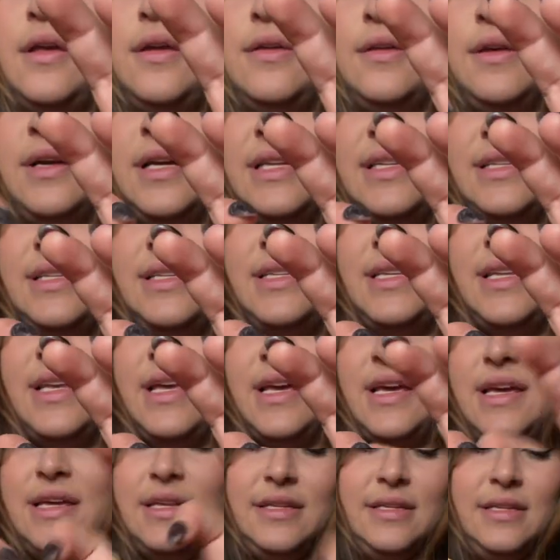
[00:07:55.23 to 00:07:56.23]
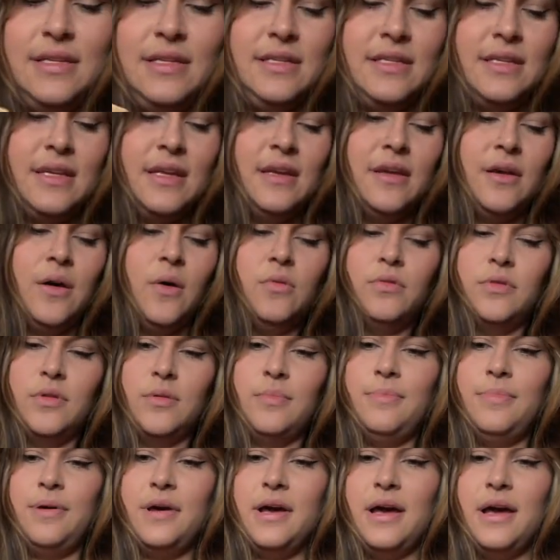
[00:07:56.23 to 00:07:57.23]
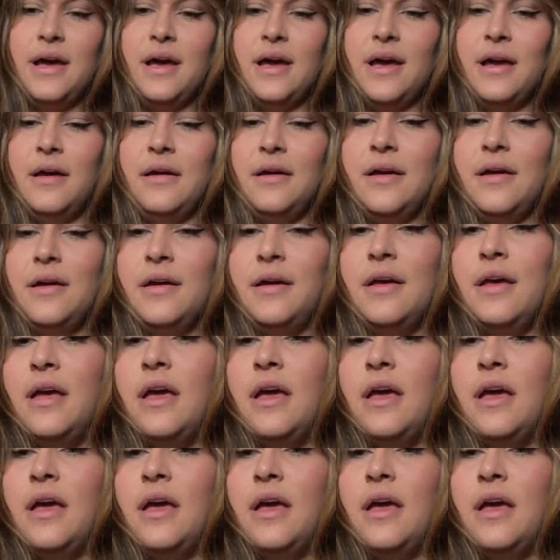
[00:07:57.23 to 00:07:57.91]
You can see it. It's gonna go in the bag.